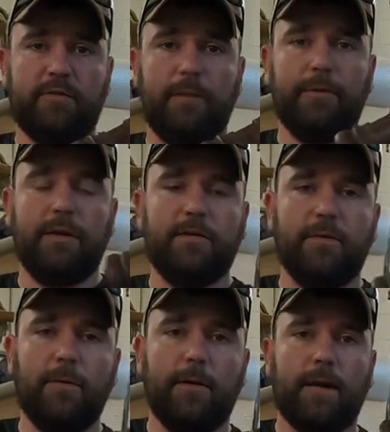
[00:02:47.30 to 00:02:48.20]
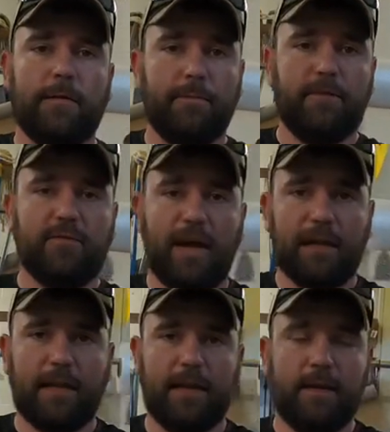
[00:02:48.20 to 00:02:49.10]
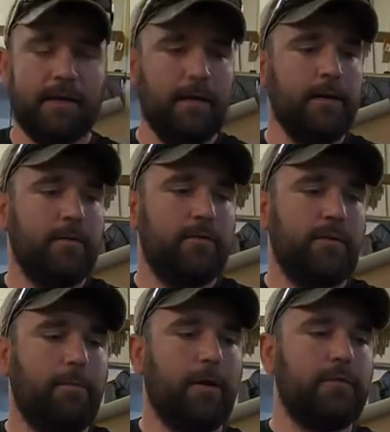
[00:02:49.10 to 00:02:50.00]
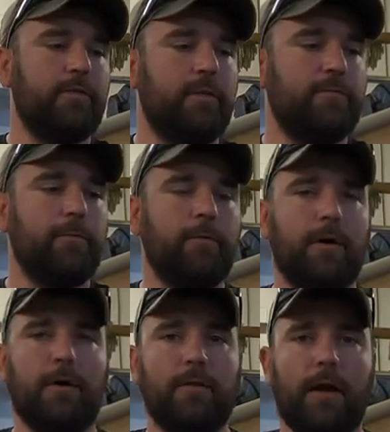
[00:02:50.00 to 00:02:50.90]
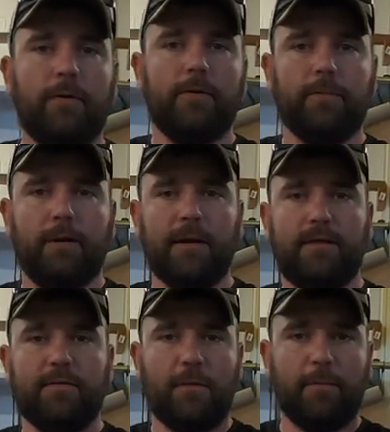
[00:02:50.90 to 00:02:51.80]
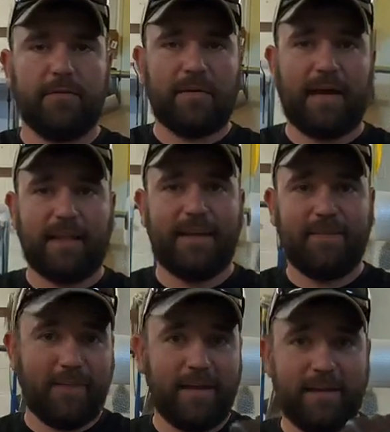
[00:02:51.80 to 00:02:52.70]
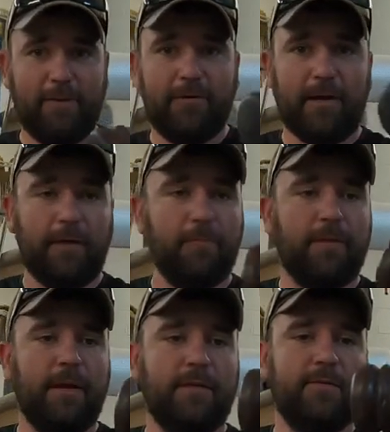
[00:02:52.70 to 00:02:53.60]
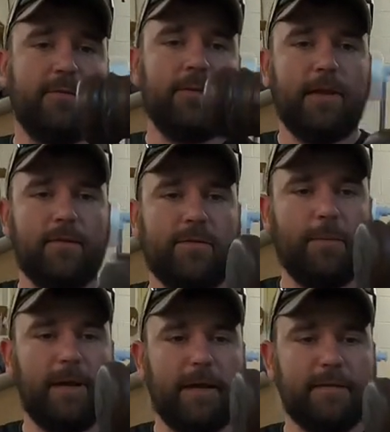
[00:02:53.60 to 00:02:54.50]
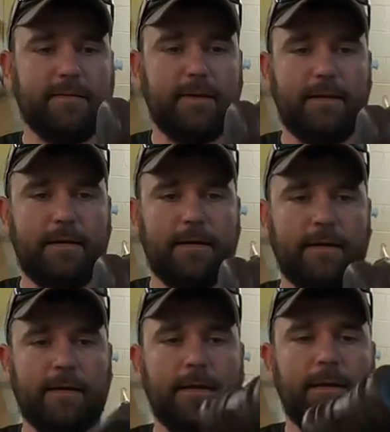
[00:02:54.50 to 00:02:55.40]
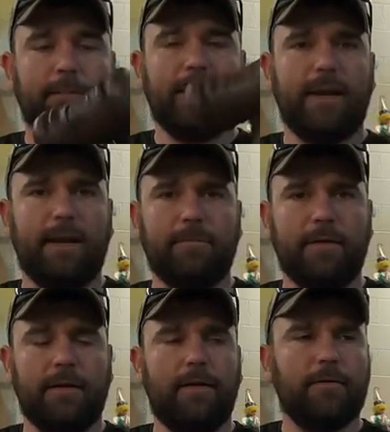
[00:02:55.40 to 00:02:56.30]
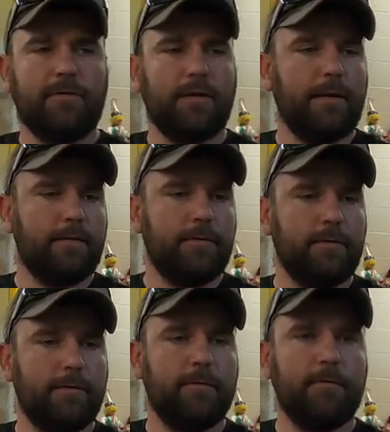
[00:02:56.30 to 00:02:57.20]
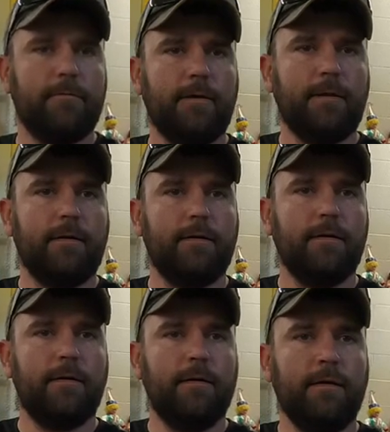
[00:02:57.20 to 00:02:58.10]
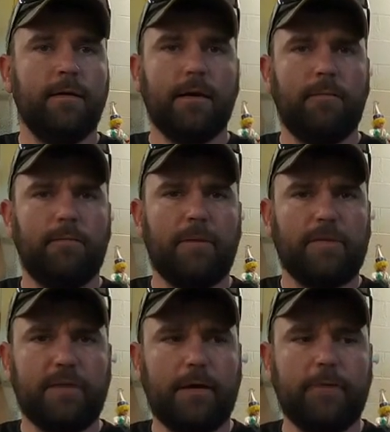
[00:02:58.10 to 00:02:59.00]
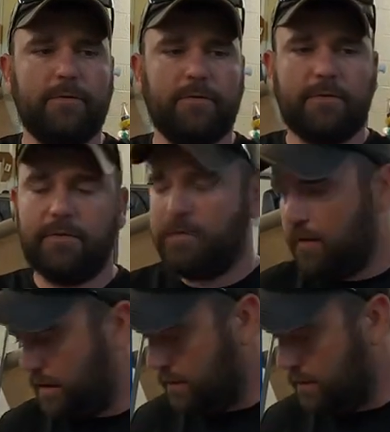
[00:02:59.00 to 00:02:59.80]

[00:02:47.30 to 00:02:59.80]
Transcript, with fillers: shipping. This is going out to Miss Eileen. She purchased this for one of her lawyer buddies. So Miss Eileen, thank you, and I hope they enjoy this. I mean, that's neat. Picked that up at a yard sale a couple months ago and just listed